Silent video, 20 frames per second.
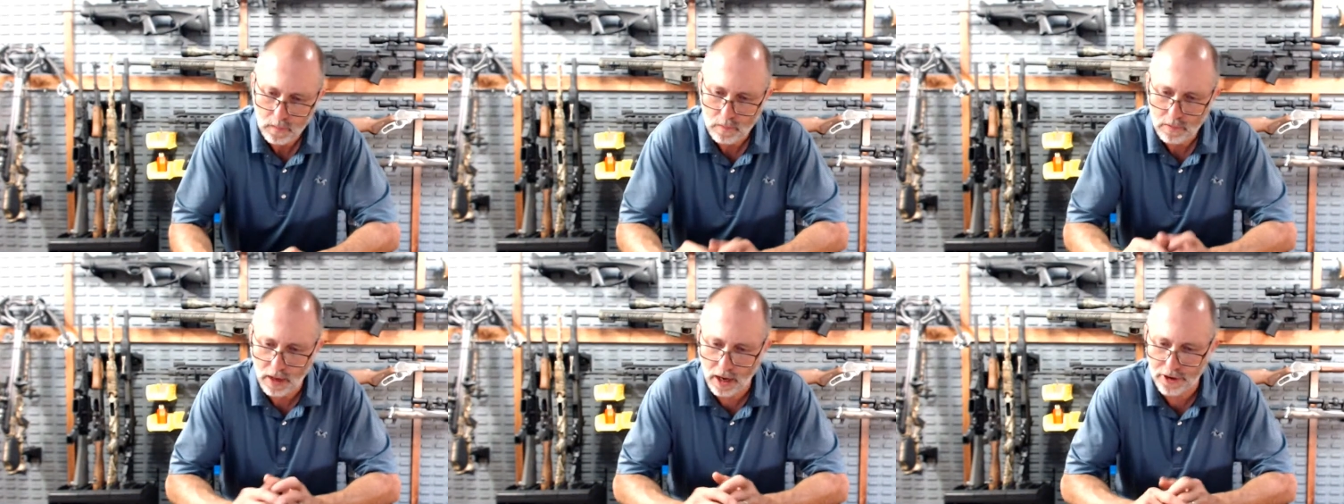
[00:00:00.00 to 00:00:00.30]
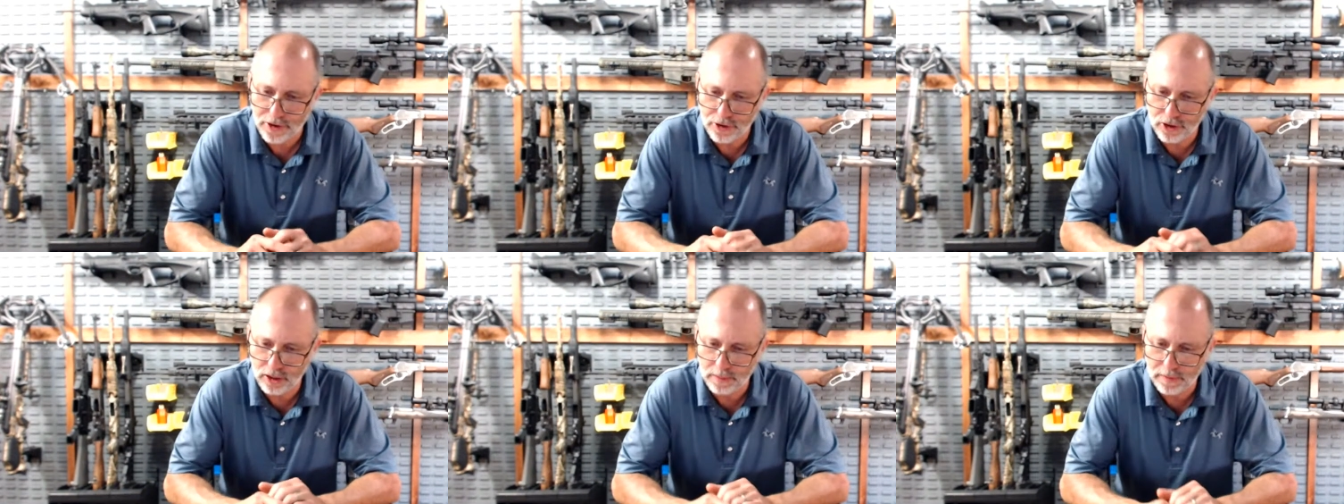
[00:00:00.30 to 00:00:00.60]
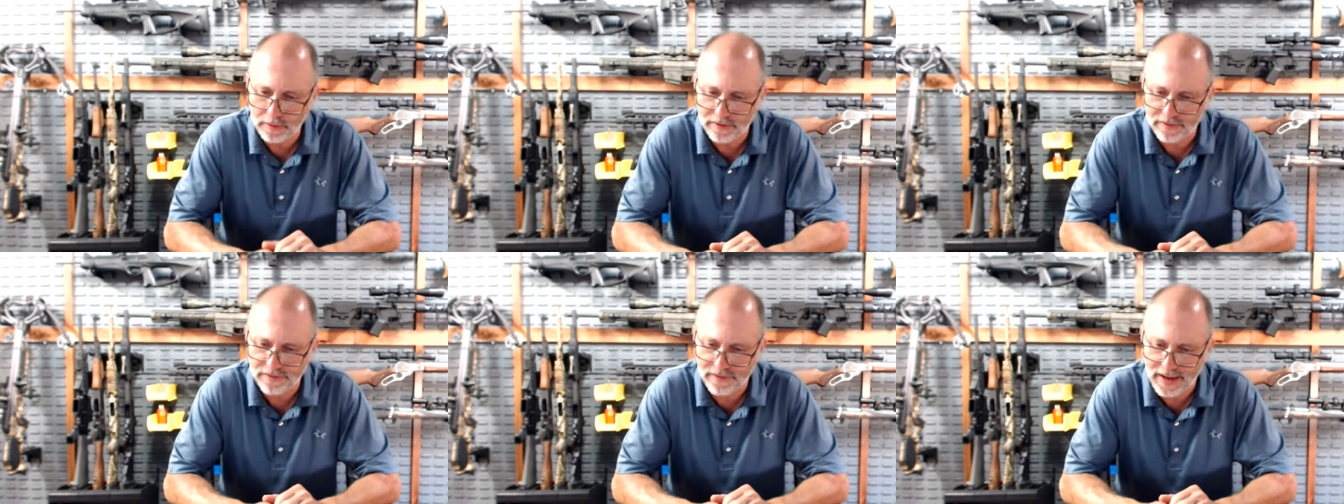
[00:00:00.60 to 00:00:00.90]
you going to put
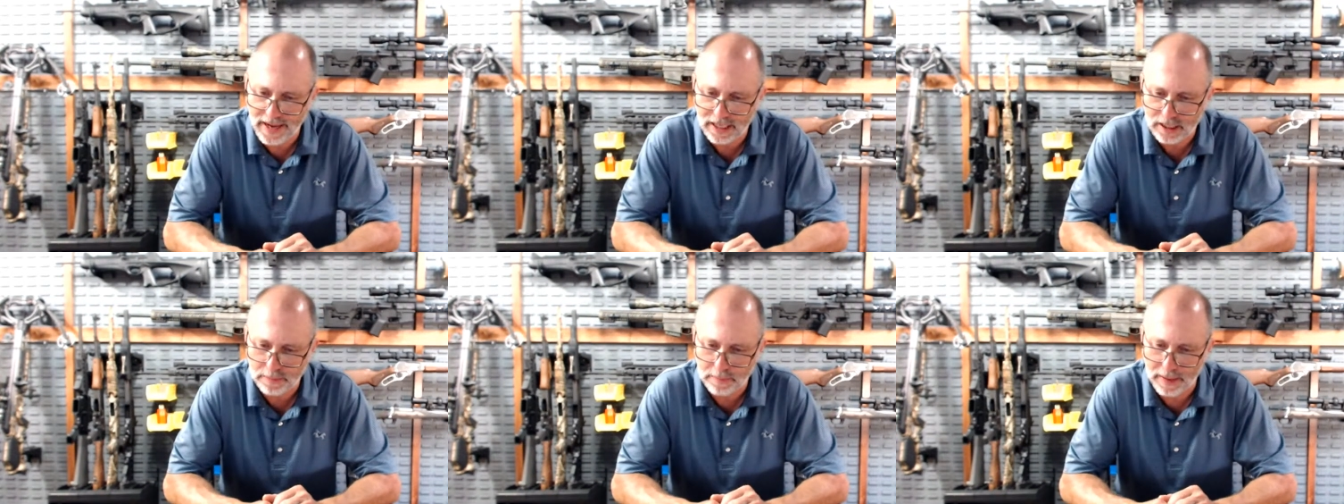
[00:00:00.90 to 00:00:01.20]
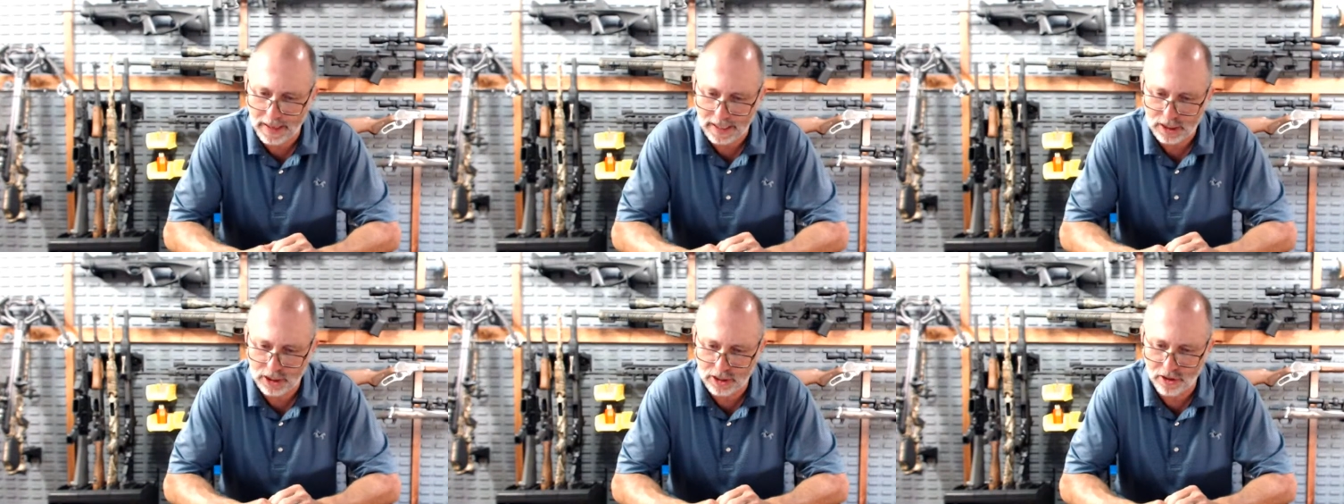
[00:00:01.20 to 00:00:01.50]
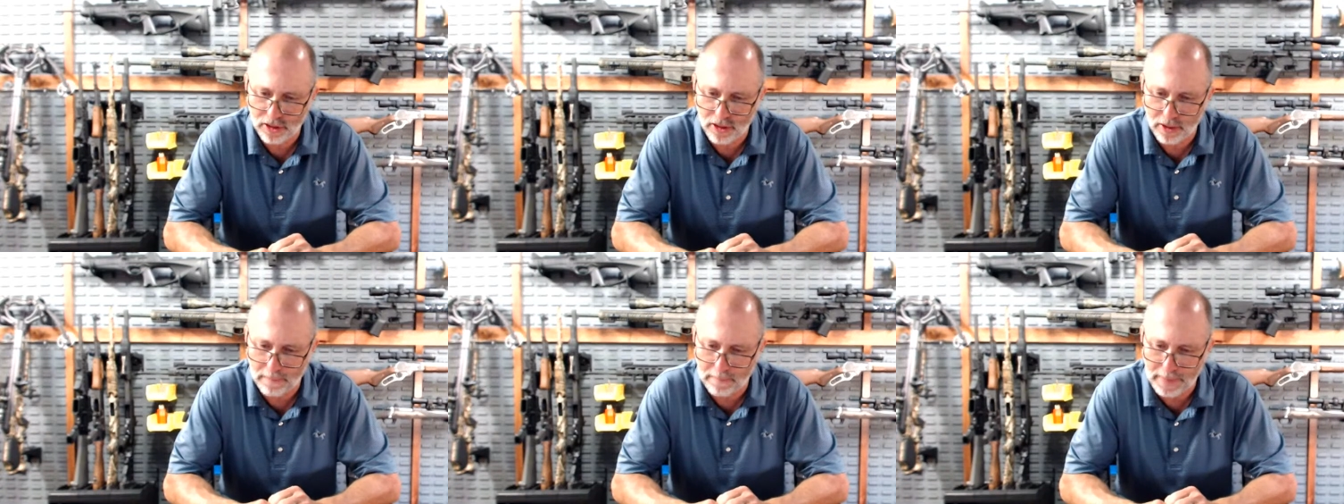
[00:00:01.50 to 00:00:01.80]
a fast box in
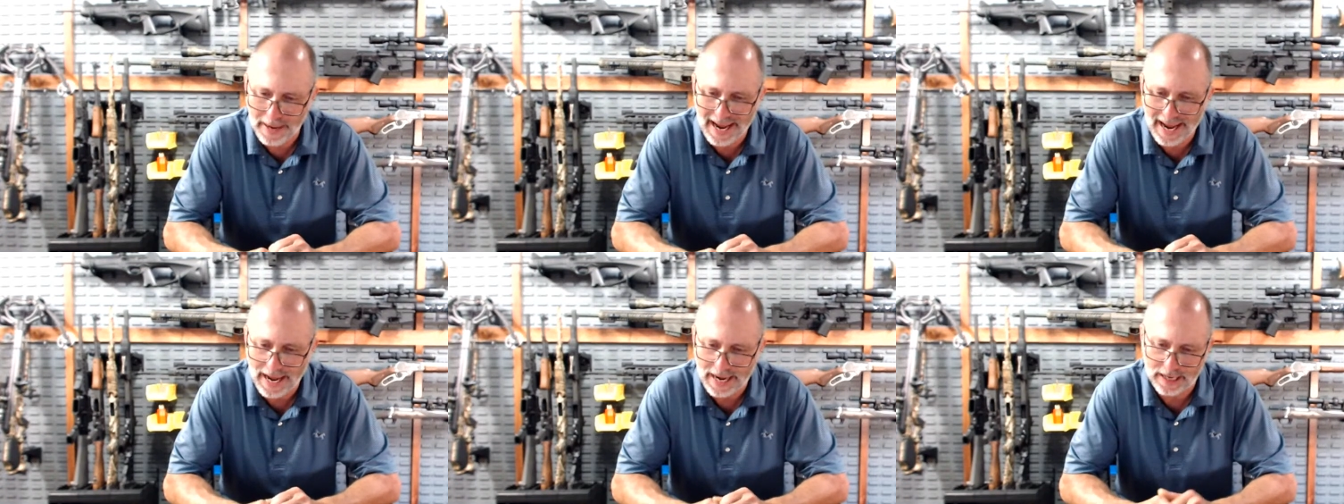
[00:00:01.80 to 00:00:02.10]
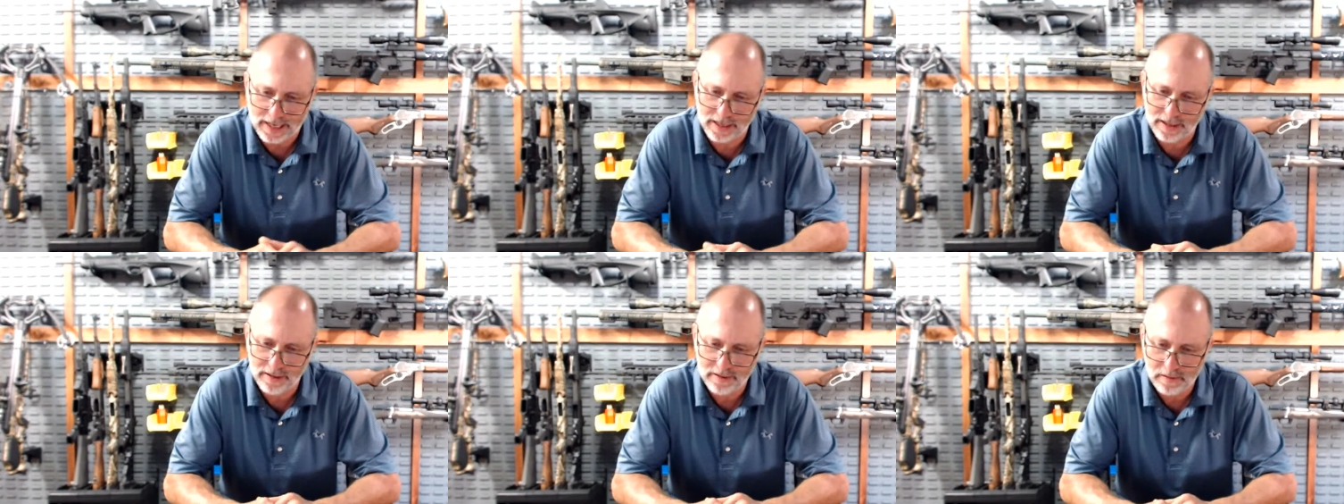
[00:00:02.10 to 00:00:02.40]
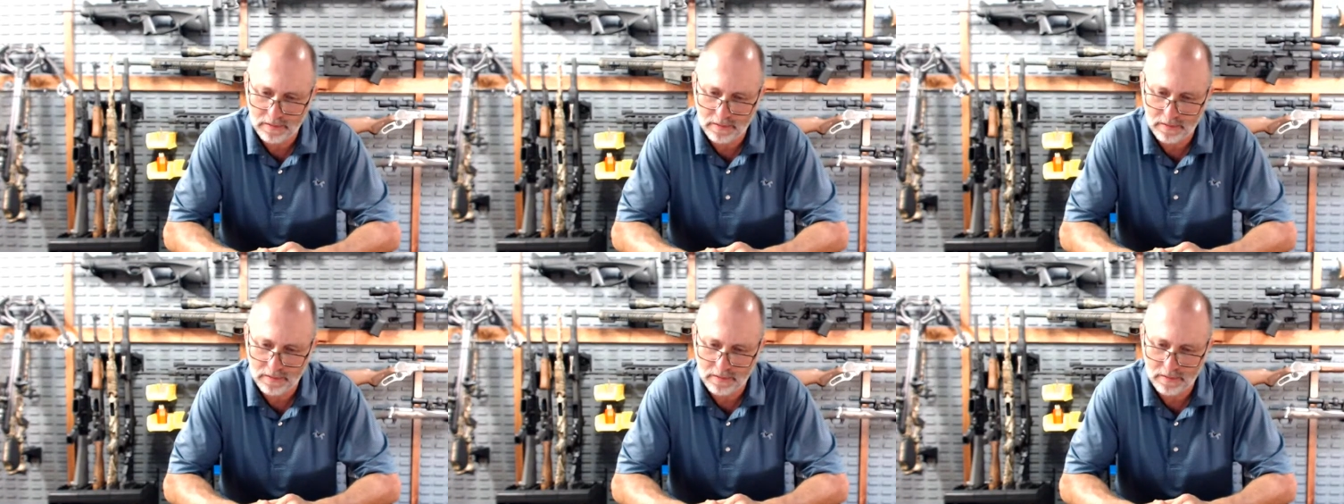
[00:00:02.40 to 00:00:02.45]
the back?